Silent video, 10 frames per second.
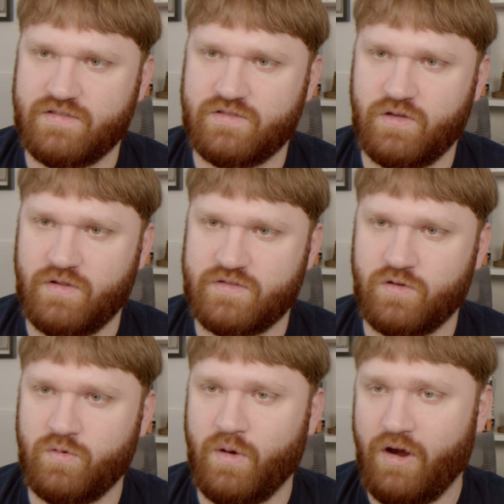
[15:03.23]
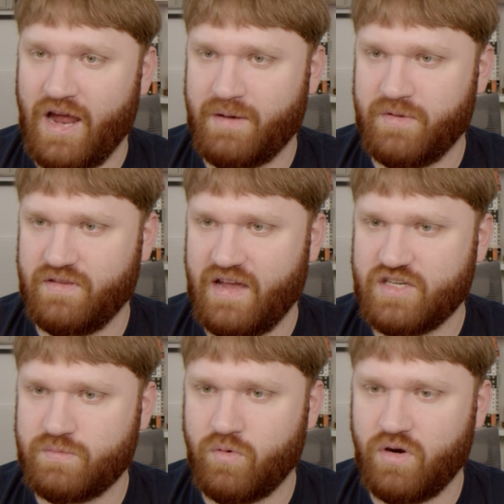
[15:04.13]
So let's go to our admin
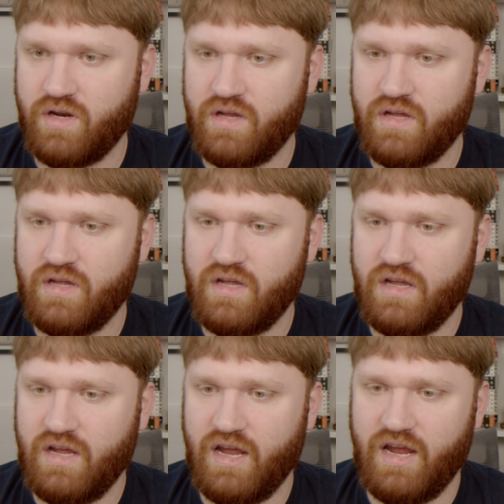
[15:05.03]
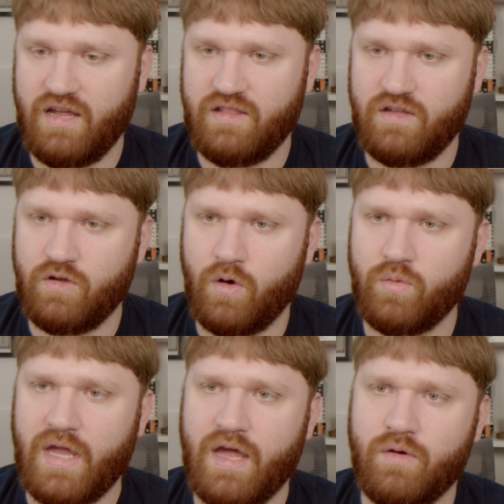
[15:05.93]
dashboard and then go
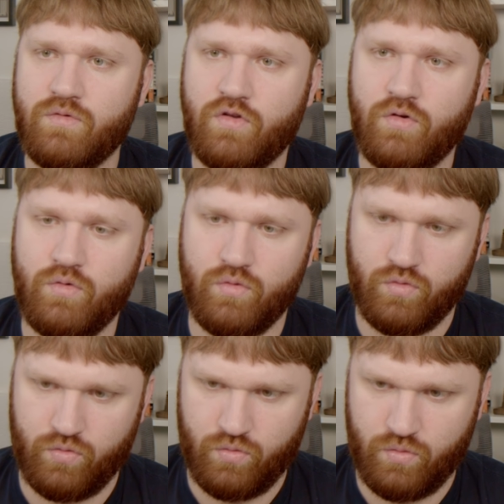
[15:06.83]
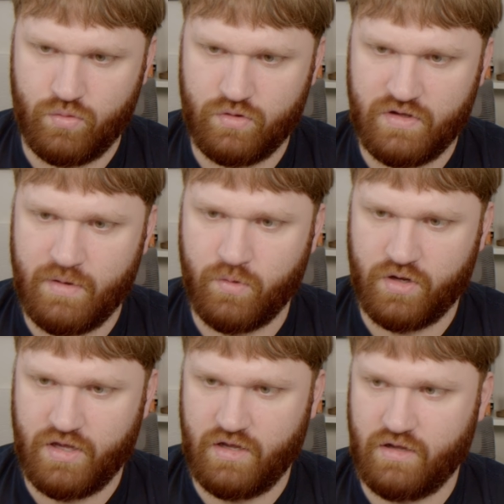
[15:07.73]
down to
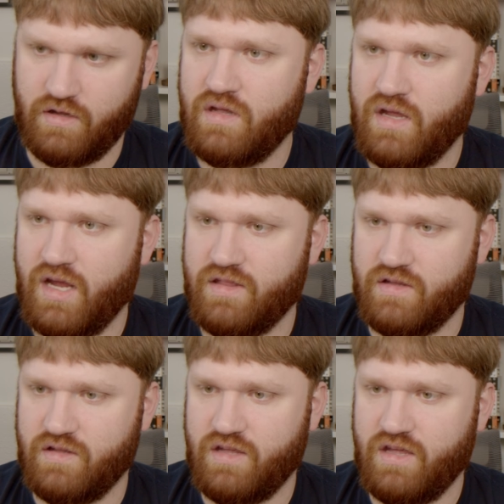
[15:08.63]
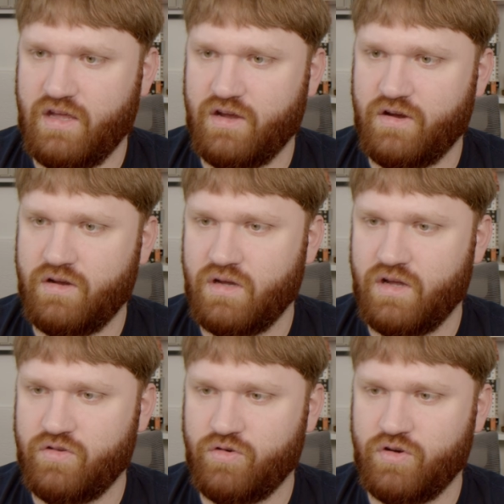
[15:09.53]
networking. And then here,
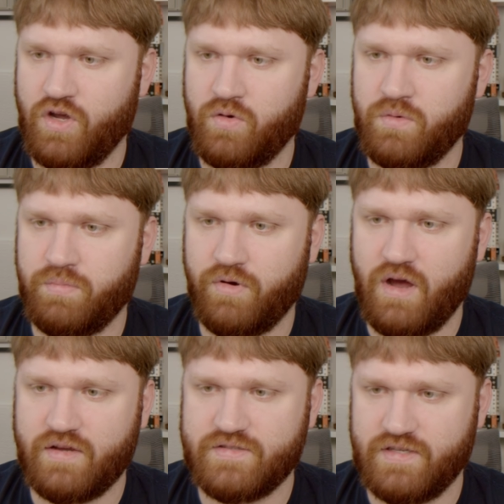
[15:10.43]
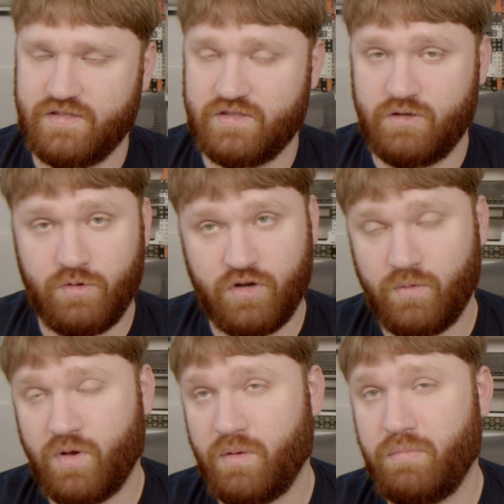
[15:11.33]
under known proxies, you are going to
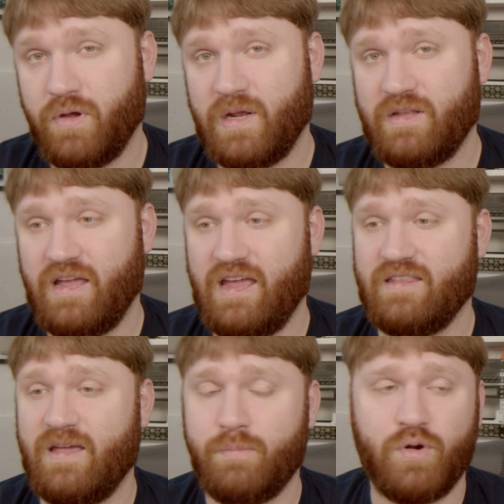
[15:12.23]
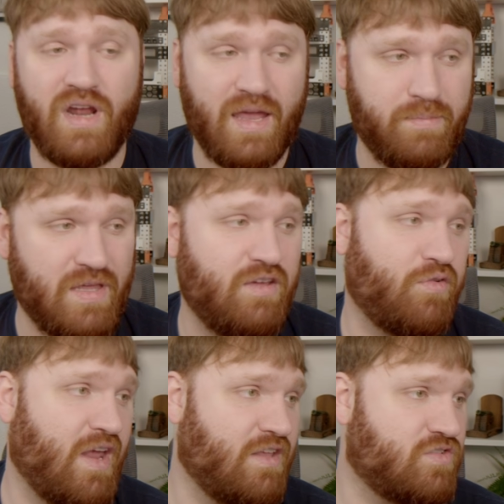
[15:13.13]
want to put in a NetBird IP
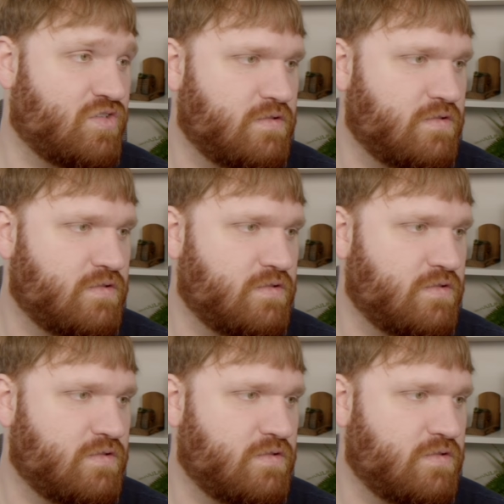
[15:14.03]
range.